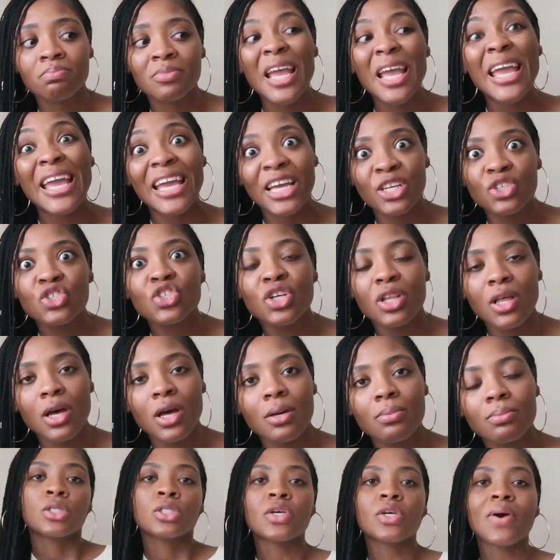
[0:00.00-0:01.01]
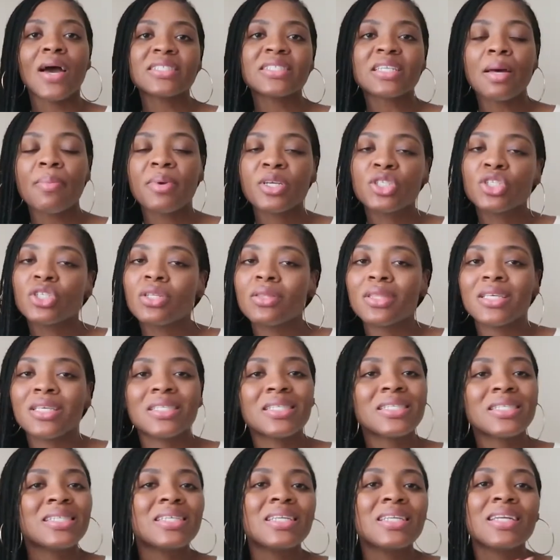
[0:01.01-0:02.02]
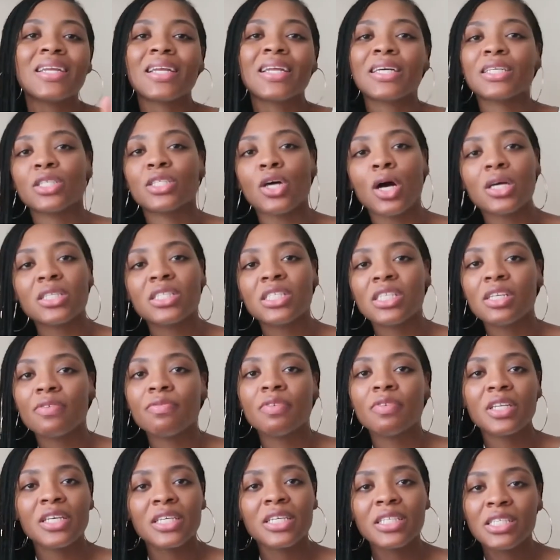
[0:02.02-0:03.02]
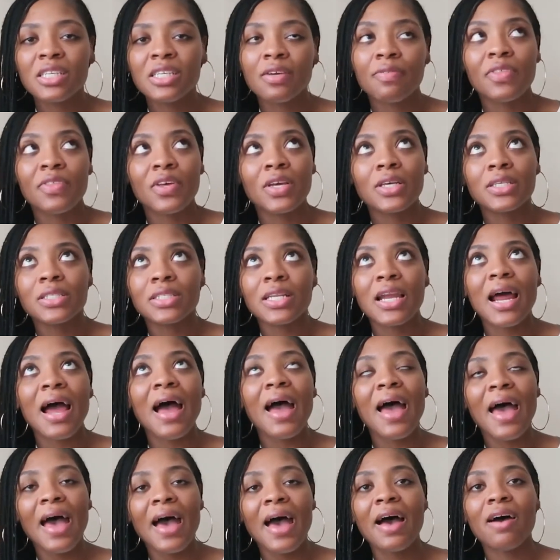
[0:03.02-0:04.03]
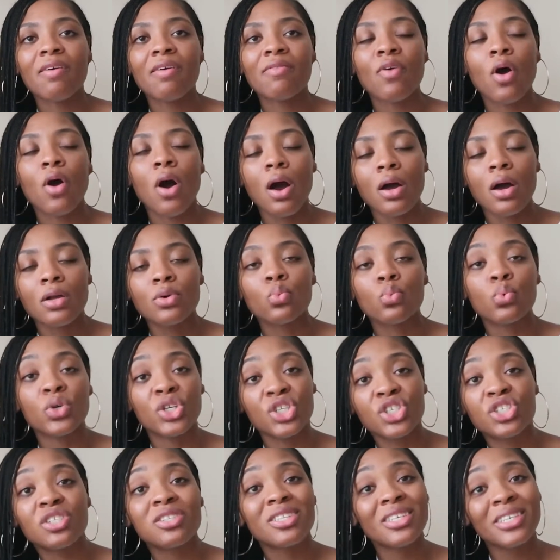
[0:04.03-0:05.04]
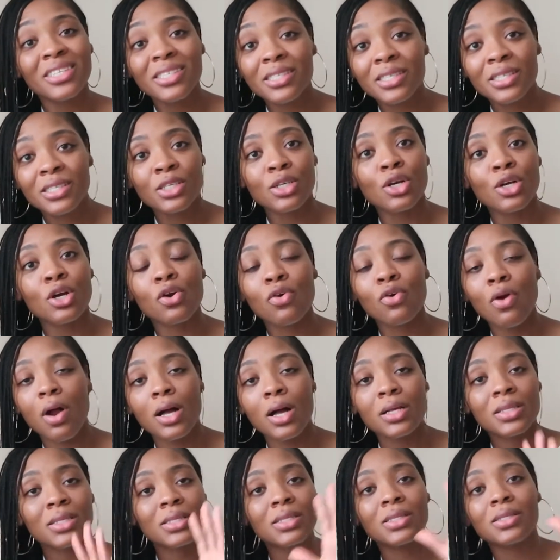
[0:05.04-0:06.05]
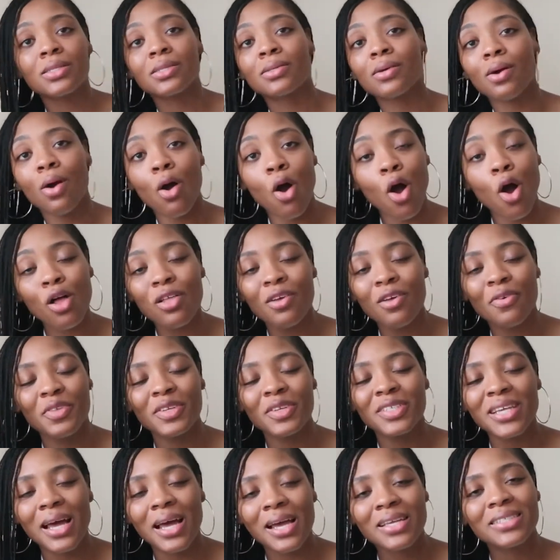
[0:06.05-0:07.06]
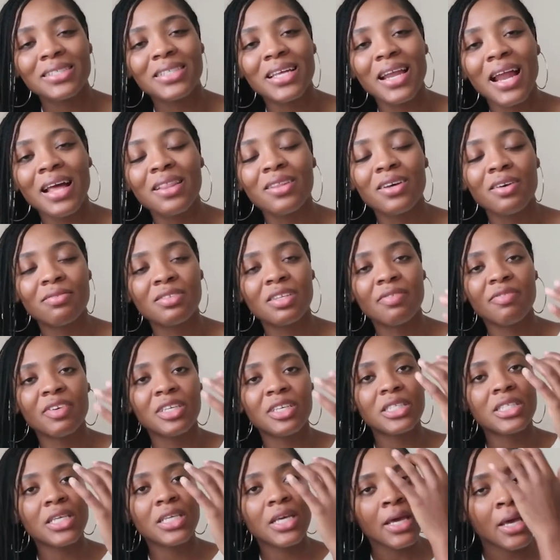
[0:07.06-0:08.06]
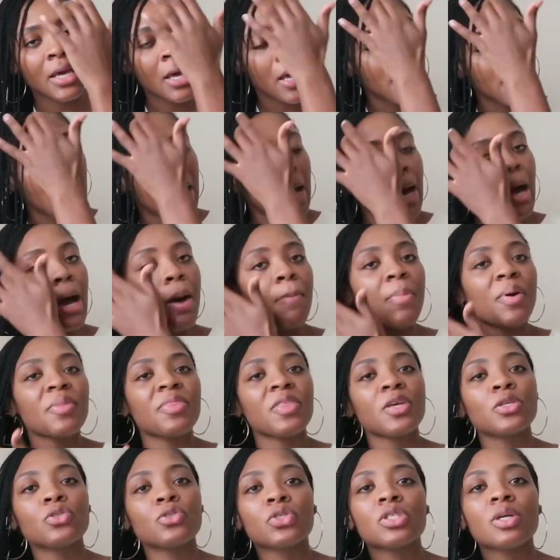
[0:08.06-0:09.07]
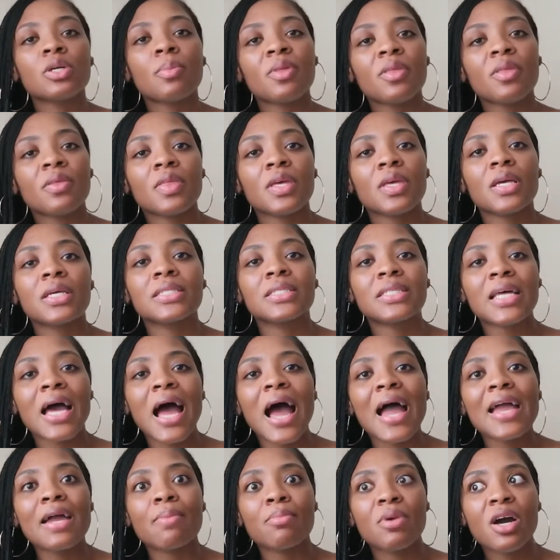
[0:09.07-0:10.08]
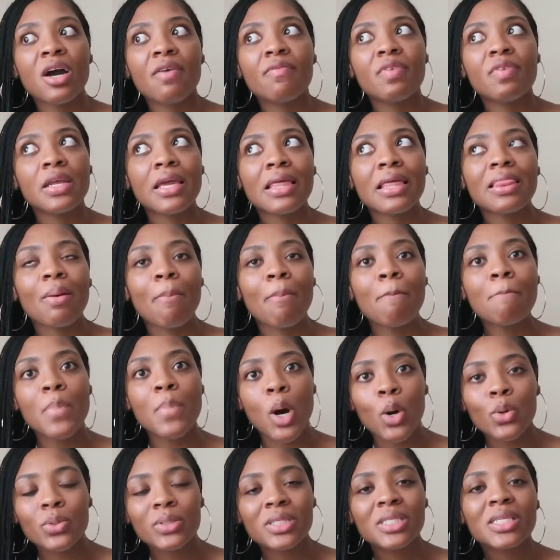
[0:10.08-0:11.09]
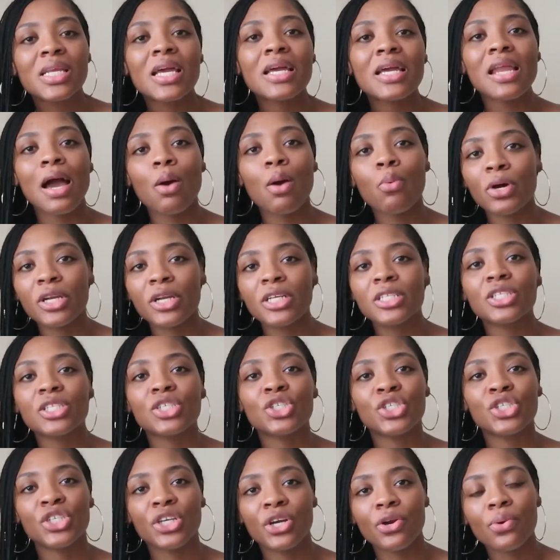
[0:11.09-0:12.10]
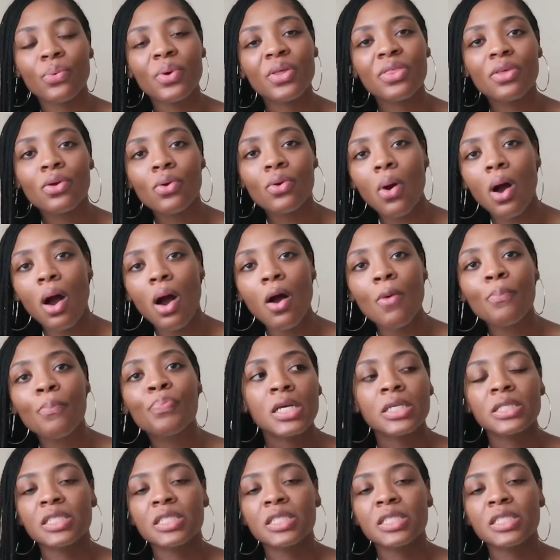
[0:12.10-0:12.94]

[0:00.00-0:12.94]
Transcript: Angela. So as I mentioned, this isn't an exhaustive list of things that I have on wish list across all of the sites that I love to visit um, but these are some of the things that I am coveting the most and I wanted to share with you all.